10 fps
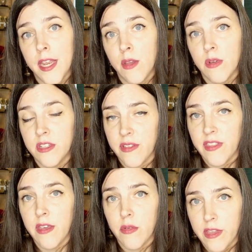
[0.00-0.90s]
it would just
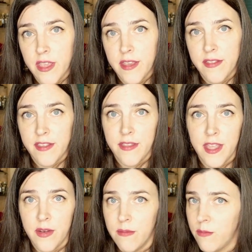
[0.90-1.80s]
kill the yeast, and
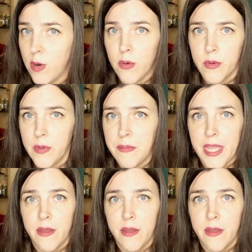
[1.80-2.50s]
then where would we be?